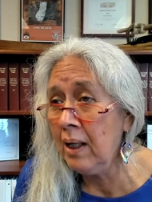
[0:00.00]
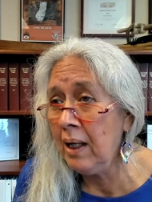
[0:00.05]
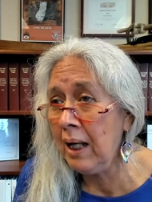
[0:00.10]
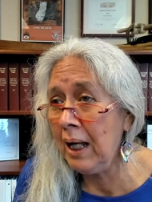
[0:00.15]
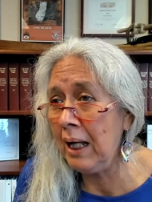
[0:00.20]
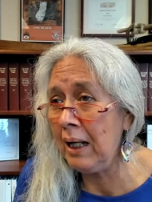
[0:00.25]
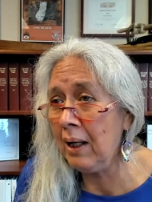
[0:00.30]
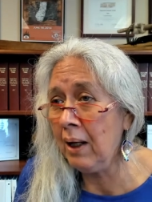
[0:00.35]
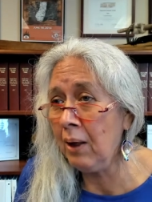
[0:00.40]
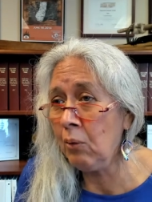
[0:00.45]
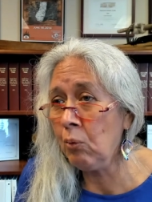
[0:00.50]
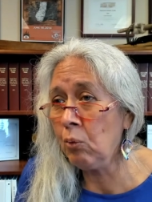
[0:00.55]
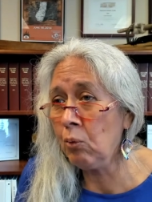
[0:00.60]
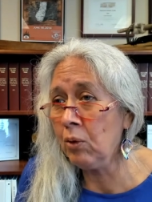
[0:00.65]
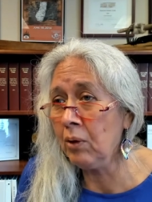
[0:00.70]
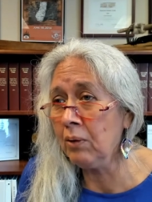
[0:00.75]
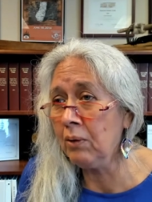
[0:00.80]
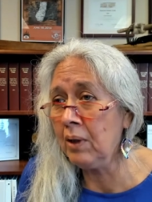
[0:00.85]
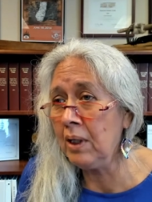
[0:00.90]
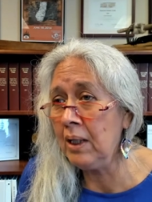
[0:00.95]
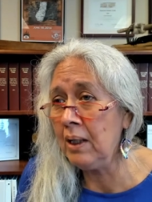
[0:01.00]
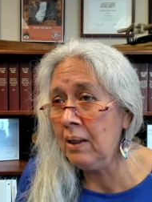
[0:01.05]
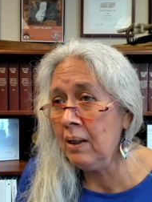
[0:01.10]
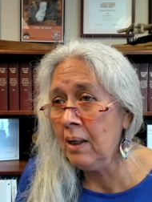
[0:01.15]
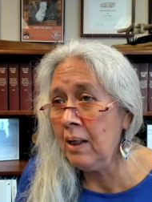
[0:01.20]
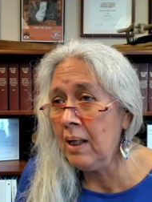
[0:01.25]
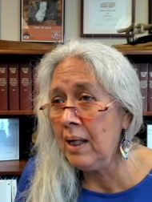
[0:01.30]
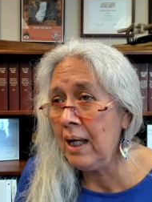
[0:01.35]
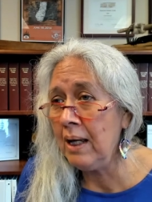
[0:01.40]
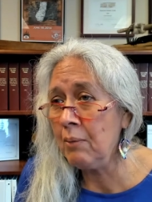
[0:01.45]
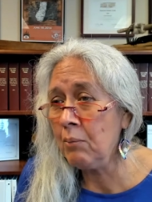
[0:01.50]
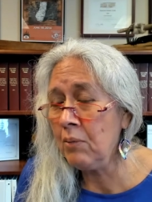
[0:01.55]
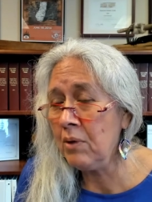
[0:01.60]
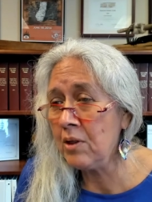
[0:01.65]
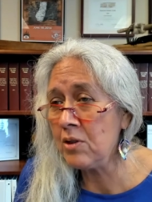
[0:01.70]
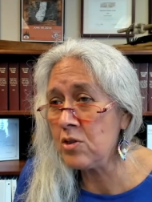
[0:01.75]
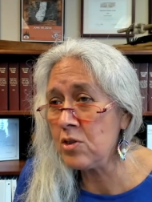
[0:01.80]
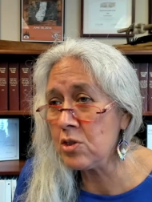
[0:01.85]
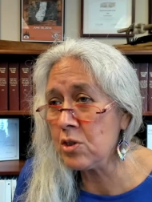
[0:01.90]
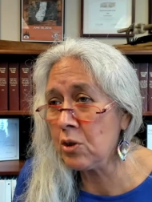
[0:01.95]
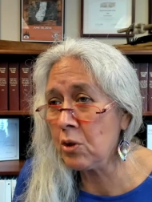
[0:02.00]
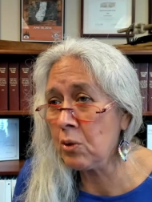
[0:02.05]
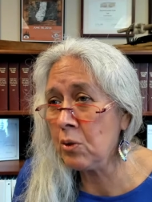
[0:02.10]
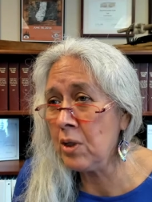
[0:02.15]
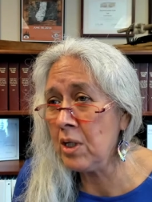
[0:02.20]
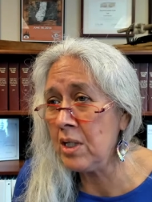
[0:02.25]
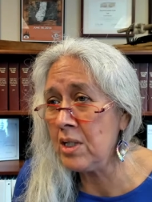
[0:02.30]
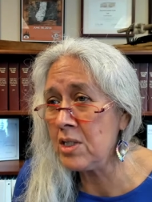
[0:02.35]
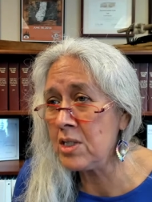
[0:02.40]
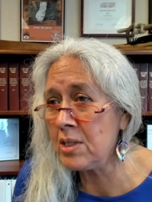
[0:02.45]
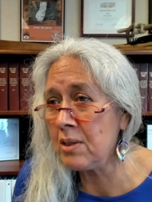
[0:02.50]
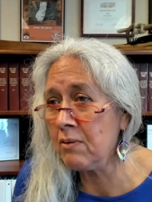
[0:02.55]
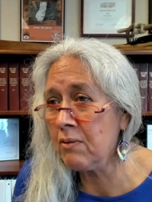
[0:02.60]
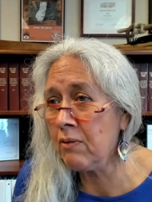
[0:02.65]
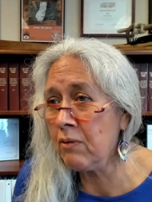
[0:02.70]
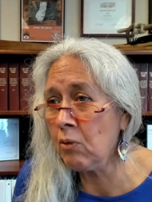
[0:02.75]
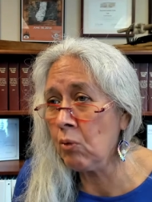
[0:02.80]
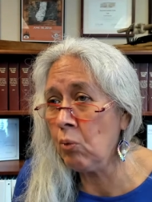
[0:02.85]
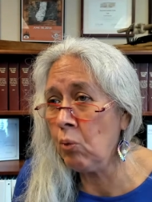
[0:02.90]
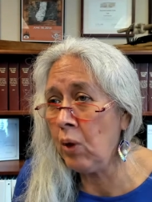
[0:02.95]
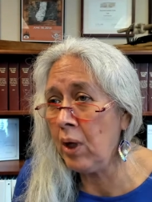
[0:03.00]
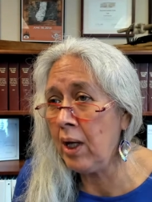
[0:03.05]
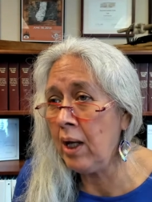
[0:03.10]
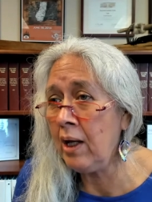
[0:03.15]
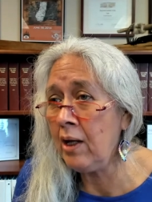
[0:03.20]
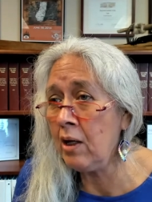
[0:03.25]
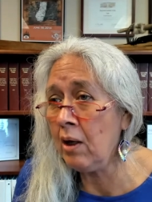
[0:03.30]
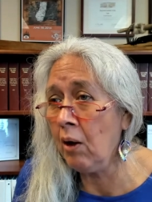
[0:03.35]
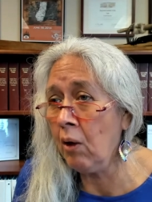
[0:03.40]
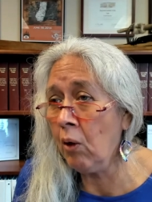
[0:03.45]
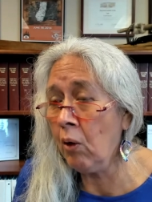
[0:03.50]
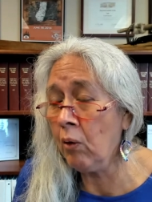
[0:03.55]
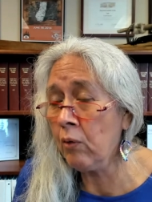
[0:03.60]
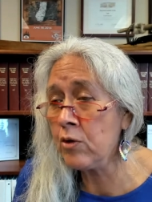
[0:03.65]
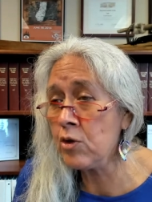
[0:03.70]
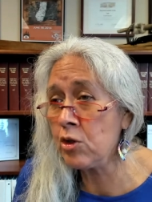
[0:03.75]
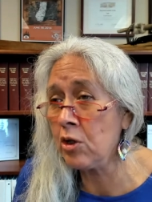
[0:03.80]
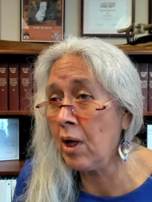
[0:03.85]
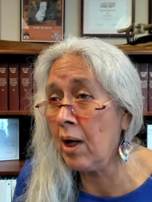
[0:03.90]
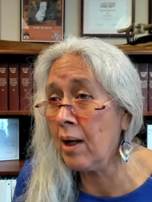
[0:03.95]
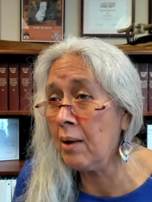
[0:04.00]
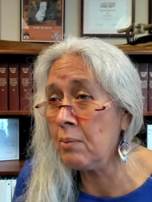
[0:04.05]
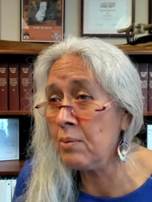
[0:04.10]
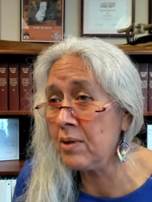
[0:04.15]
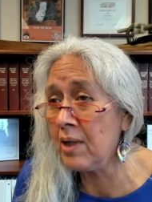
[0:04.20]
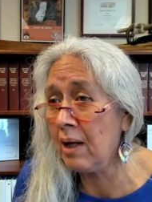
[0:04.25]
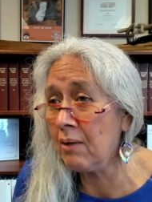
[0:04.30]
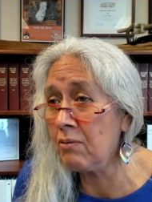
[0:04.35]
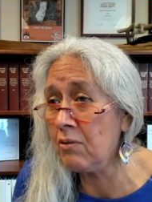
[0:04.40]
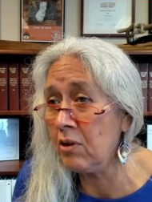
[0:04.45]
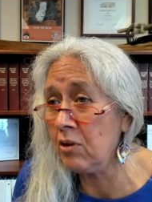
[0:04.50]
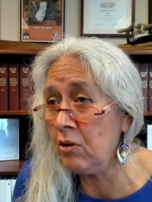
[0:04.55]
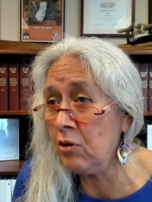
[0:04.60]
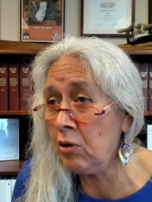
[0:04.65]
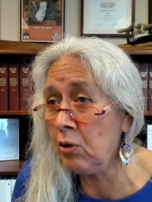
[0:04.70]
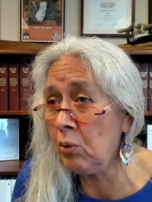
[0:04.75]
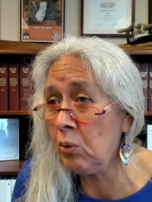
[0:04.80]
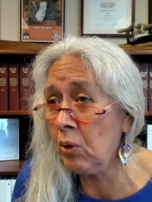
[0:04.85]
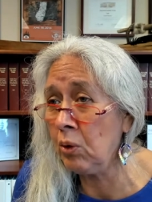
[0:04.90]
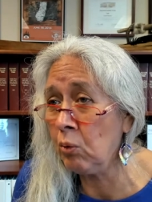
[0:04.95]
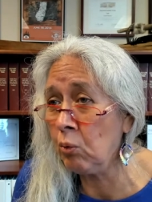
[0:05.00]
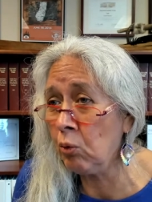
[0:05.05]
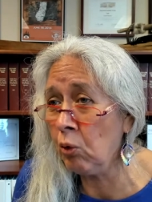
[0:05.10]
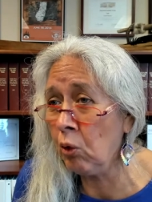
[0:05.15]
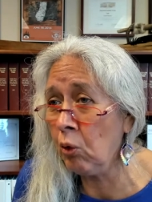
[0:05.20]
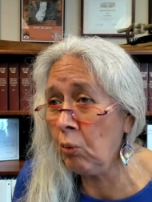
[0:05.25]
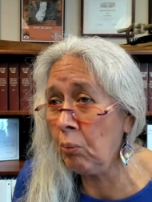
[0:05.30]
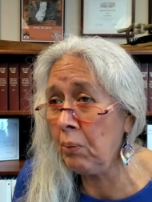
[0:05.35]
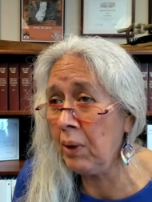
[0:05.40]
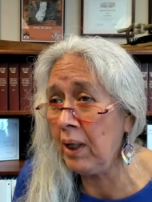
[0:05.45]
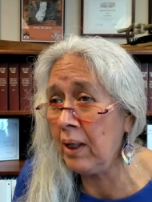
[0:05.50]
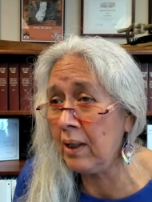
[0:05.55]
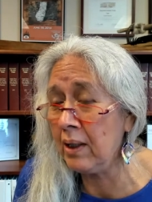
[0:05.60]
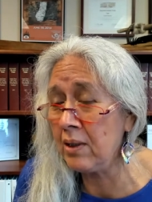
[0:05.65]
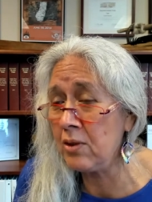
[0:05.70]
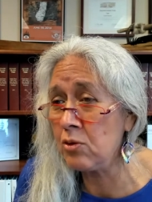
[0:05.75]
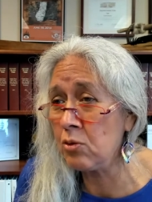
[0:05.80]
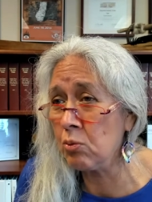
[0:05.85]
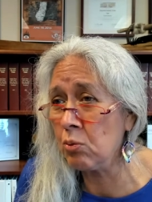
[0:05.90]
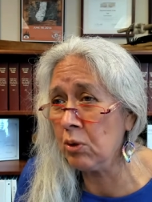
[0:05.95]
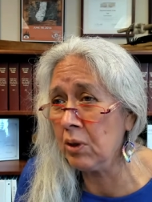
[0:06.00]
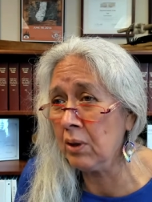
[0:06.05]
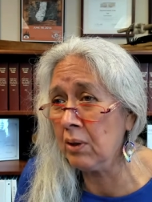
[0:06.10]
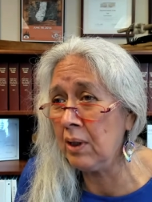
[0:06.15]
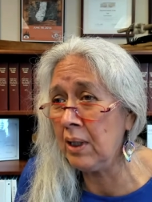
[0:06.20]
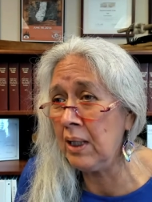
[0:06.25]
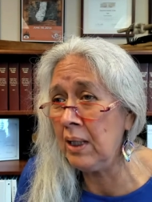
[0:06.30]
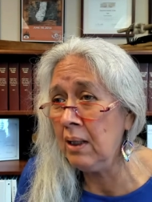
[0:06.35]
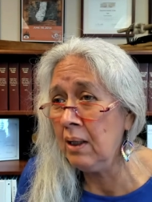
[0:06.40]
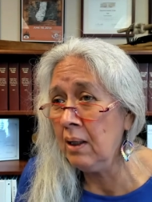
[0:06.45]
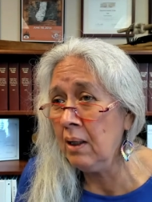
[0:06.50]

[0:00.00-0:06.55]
And I really am discouraged of the way all tribes have to do enrollment, because really